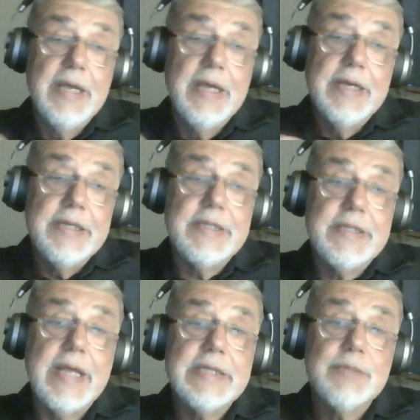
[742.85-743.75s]
it
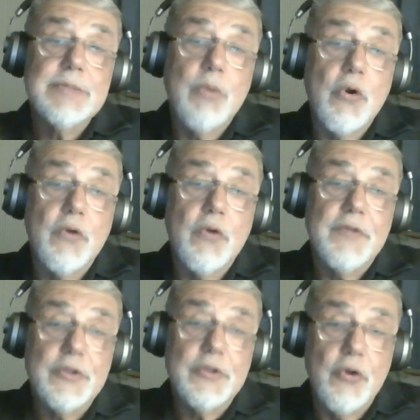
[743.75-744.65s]
takes more of a
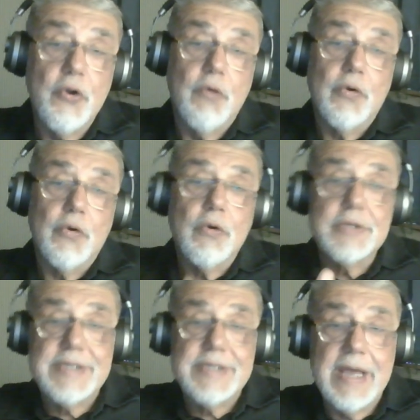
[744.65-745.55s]
turnover or
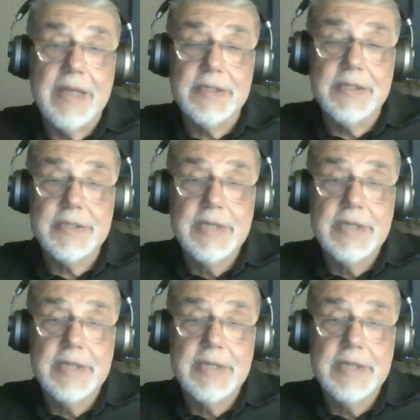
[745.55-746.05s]
sales